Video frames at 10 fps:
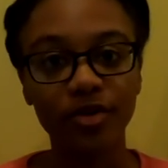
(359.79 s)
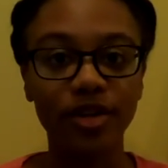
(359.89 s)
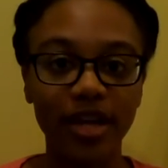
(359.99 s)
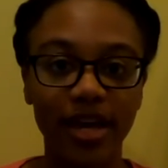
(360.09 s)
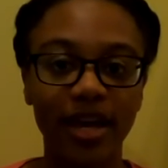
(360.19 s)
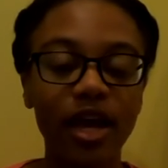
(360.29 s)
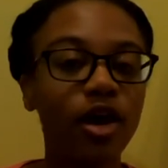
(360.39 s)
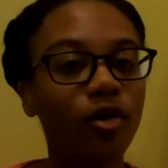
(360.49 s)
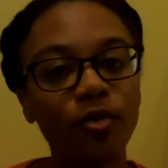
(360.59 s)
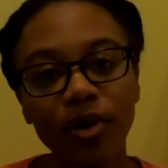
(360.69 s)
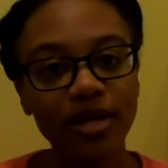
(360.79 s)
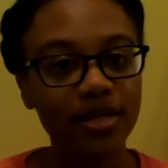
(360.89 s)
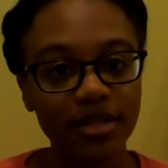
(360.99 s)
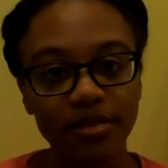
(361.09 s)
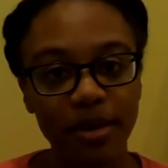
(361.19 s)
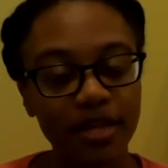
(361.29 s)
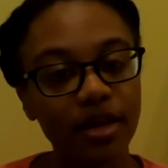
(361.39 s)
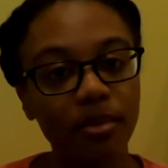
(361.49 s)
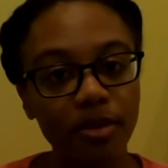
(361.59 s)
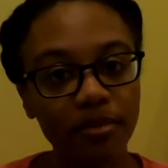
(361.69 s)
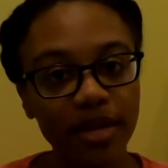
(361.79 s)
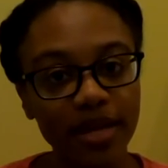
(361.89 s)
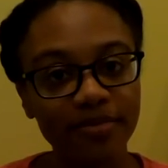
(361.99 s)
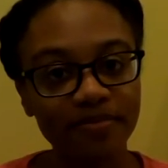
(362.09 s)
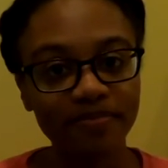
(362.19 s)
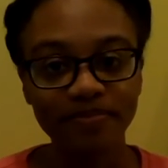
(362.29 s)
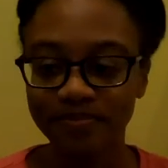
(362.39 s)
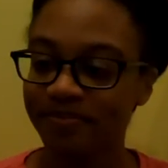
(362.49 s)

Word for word: Googling what does space opera mean?